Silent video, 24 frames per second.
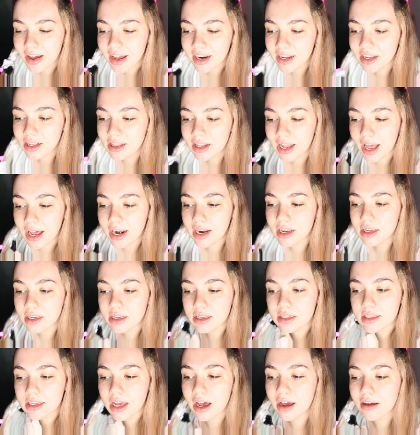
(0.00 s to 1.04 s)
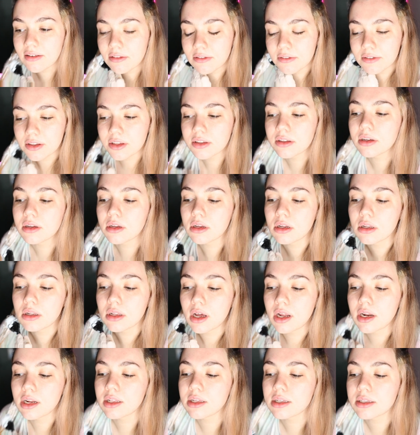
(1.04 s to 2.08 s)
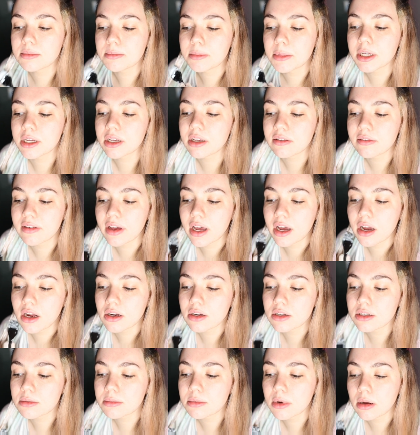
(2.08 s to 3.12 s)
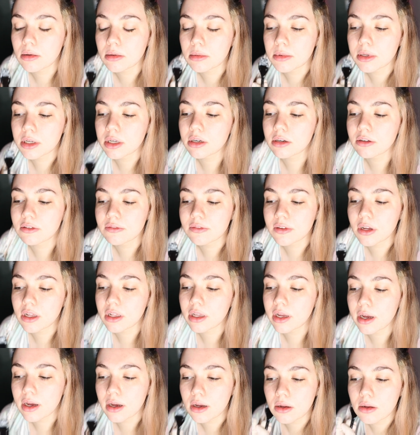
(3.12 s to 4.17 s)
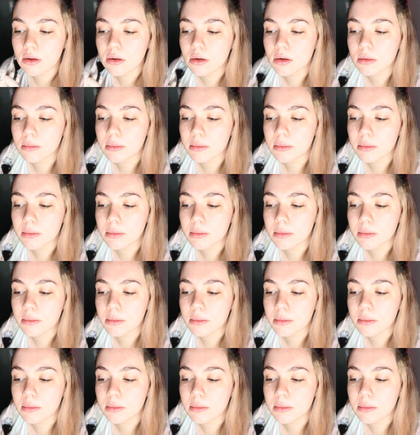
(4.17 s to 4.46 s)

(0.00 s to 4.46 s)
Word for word: about it, laddies? I have a feeling a lot of this bit of hair is probably gonna fall out,